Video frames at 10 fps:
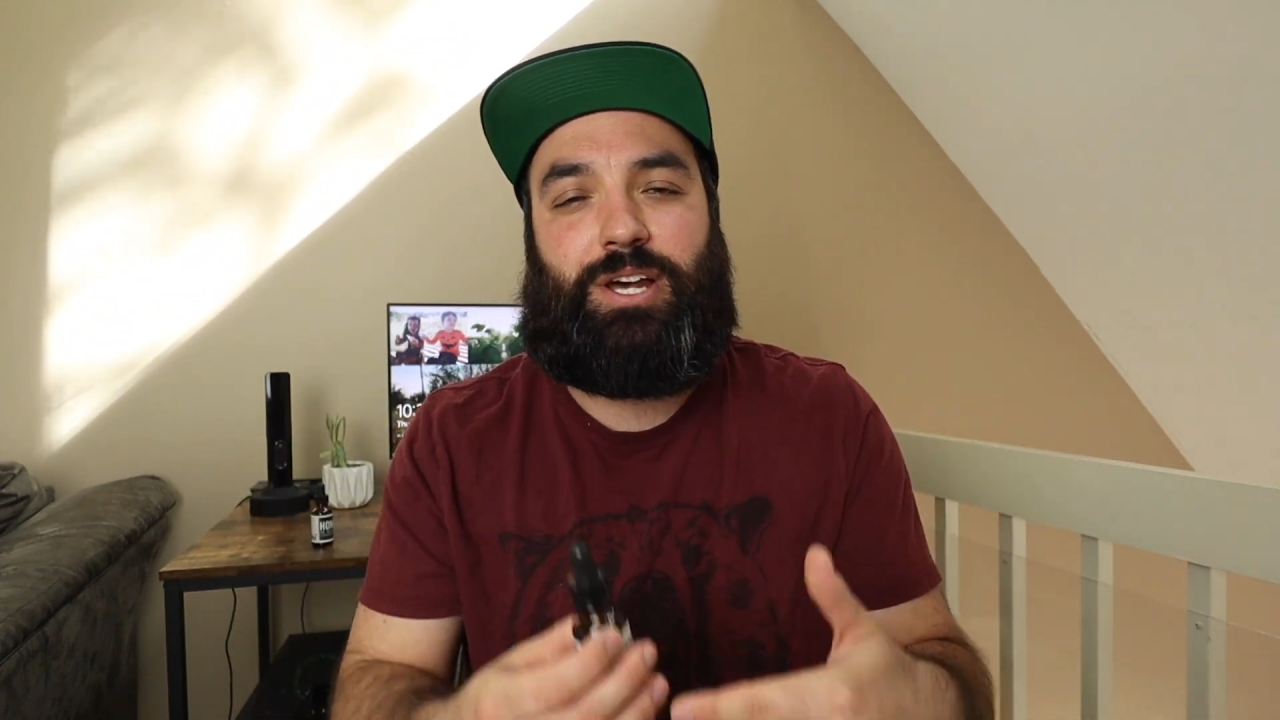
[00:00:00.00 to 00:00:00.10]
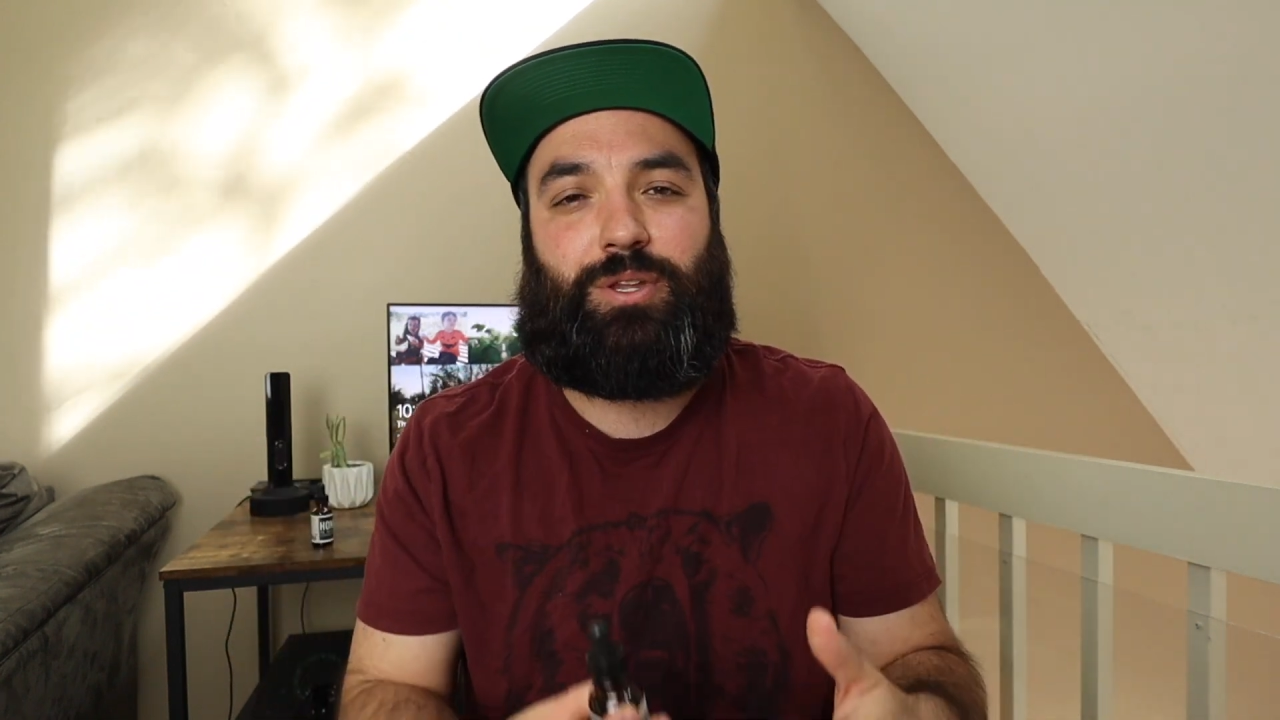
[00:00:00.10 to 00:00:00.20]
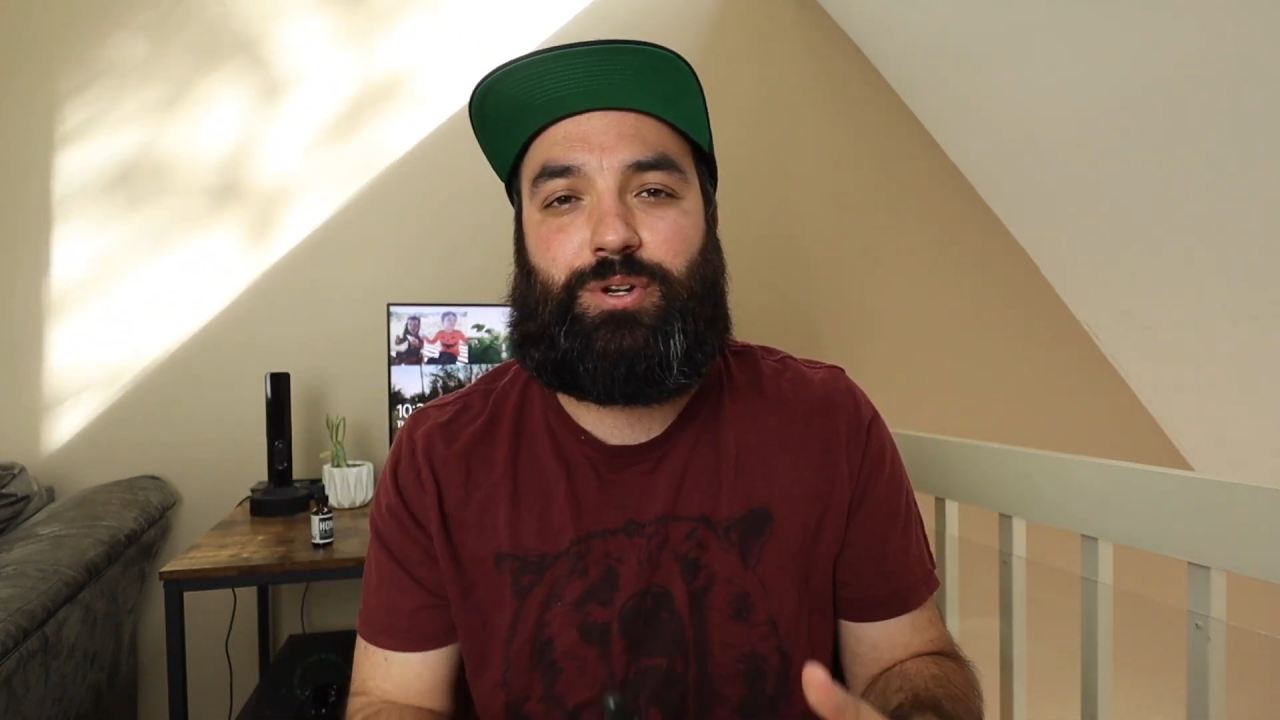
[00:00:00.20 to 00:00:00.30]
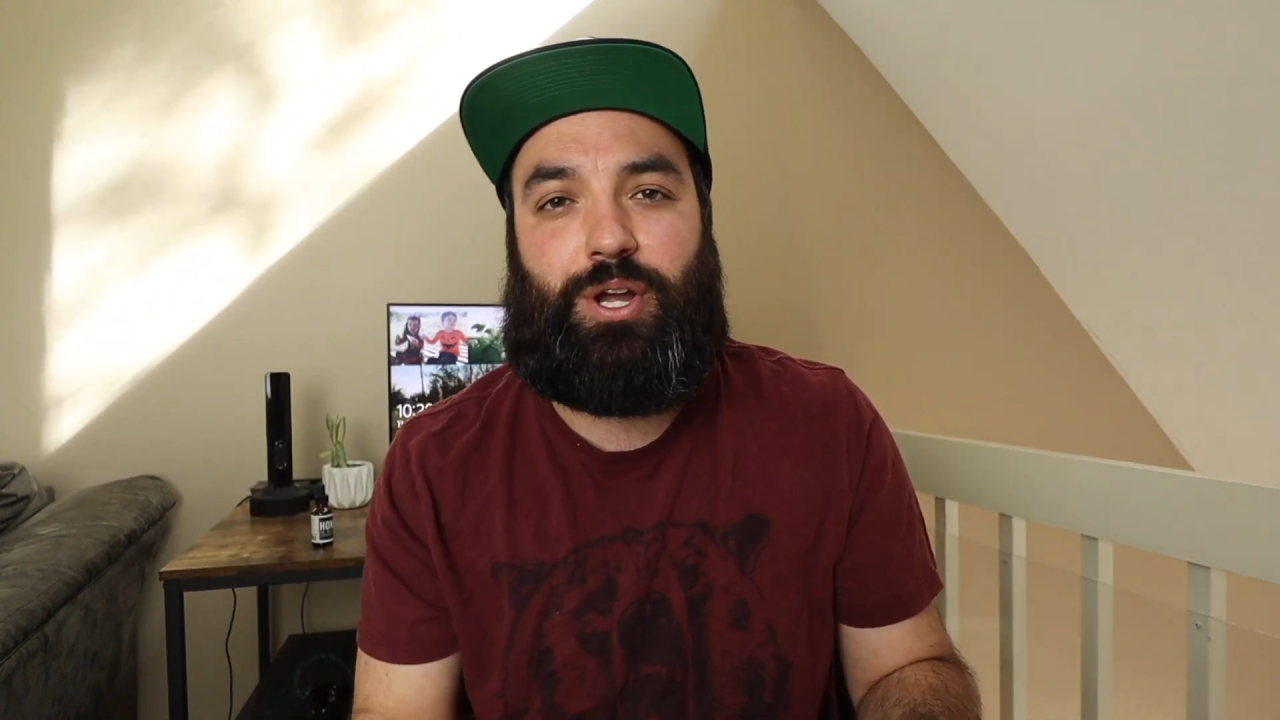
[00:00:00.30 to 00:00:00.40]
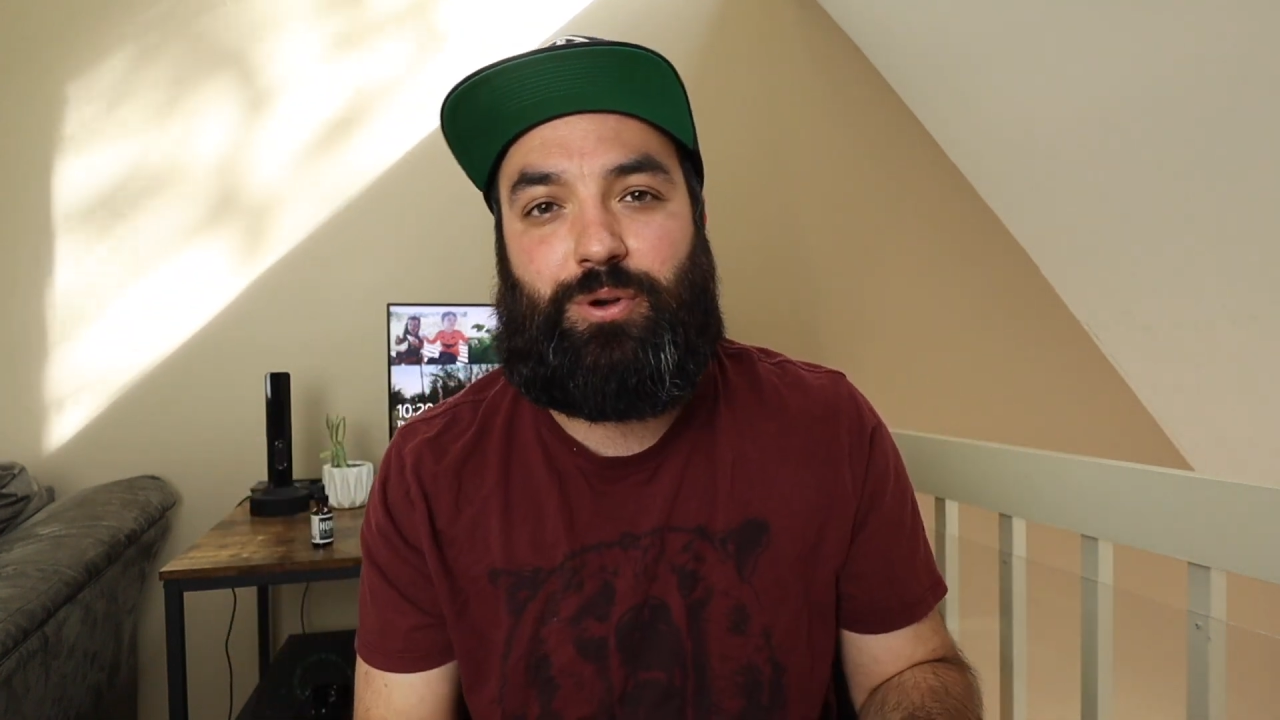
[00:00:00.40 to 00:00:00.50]

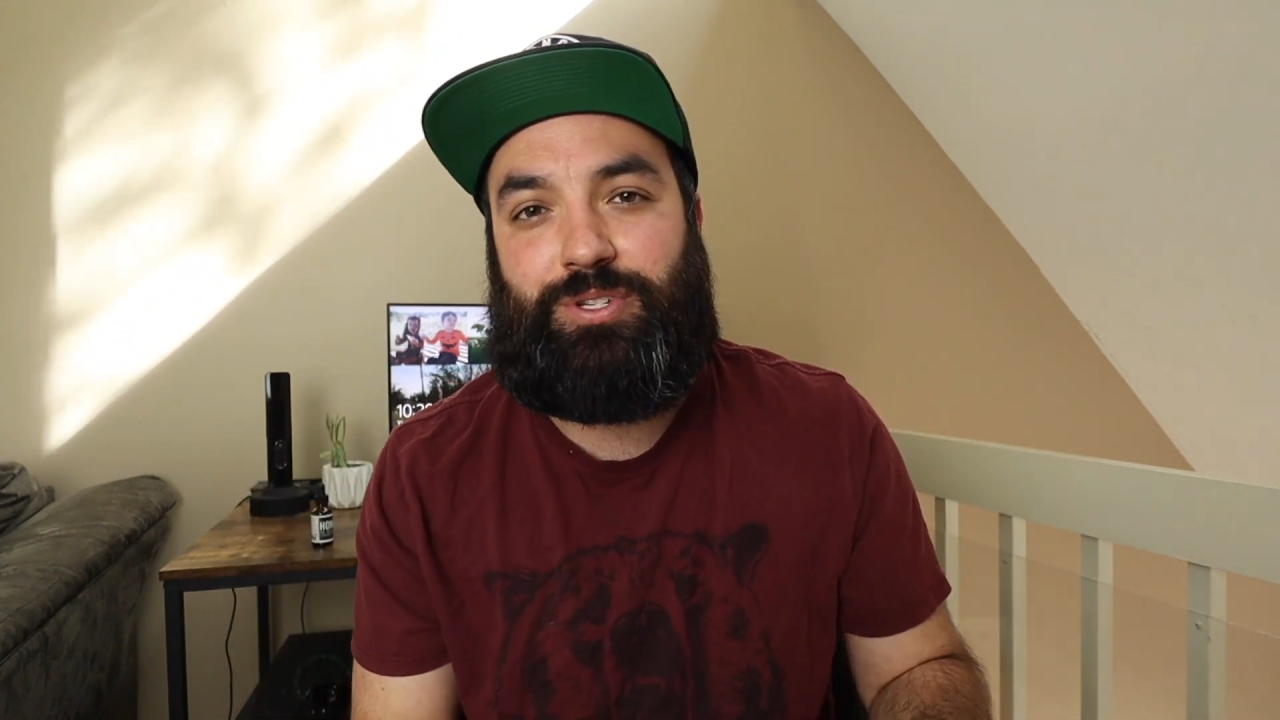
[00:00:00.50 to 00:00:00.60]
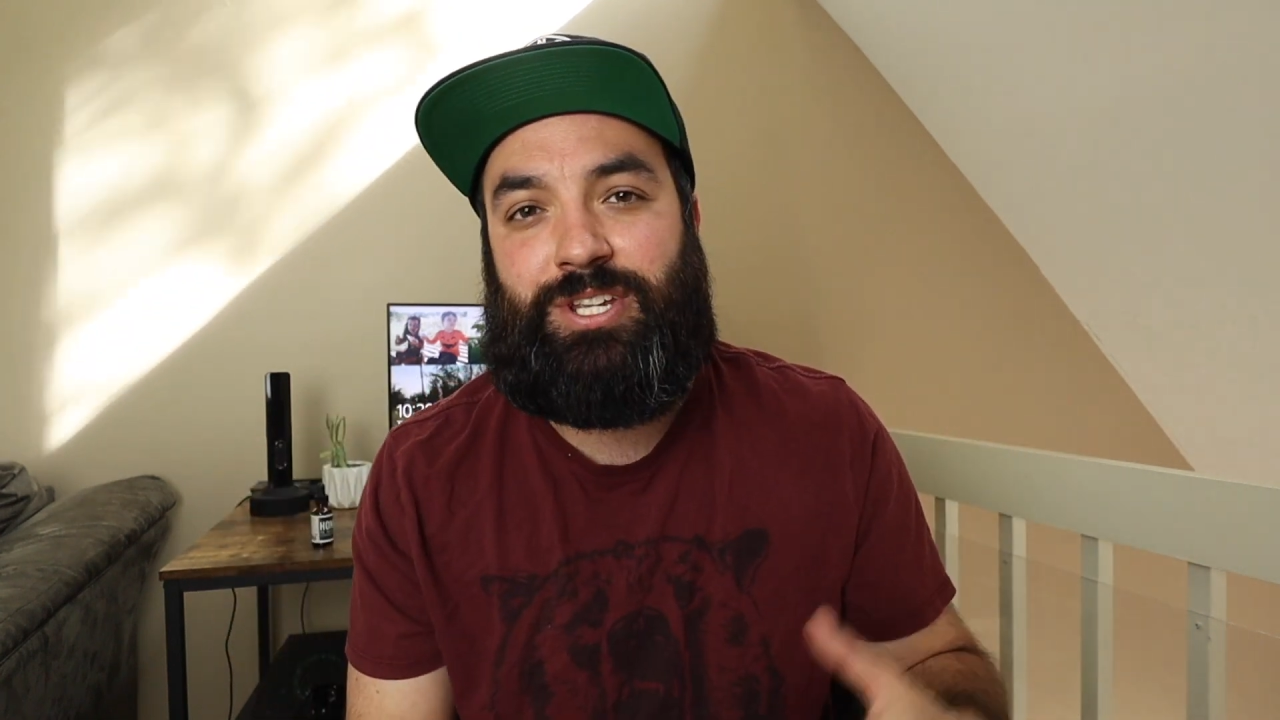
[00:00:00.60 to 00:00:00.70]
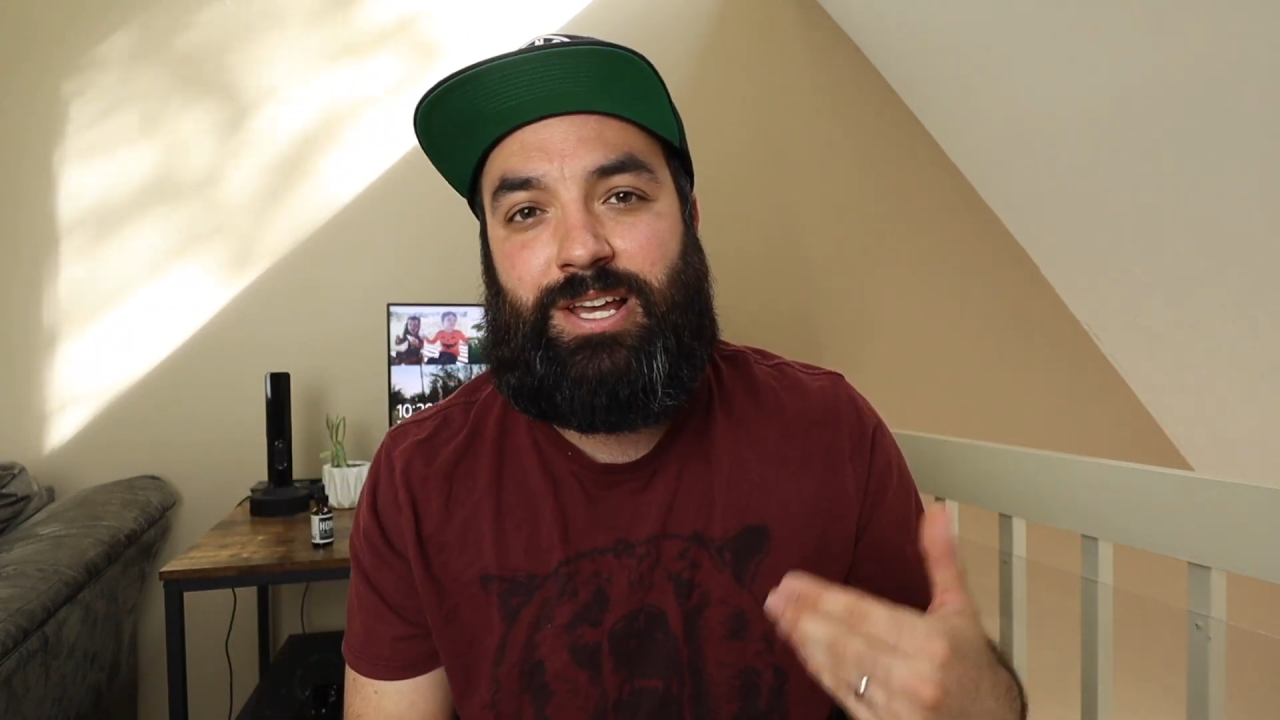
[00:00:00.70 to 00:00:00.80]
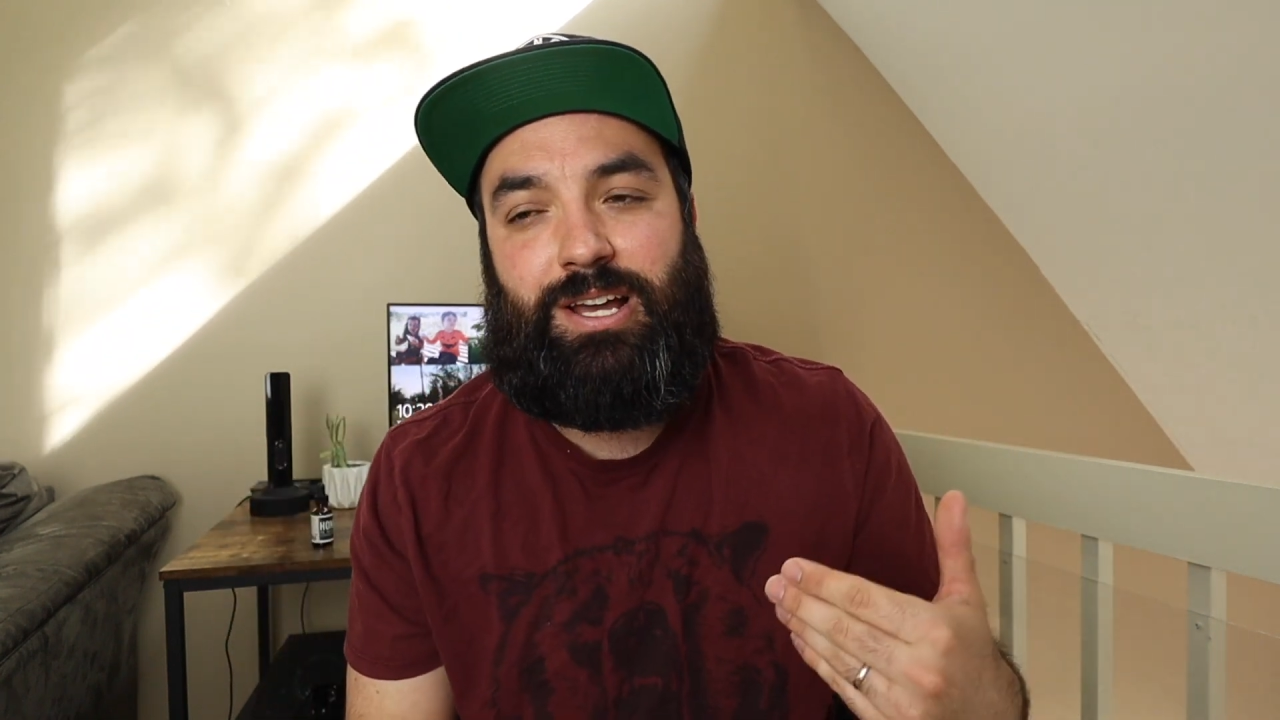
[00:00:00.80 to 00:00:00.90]
other notes,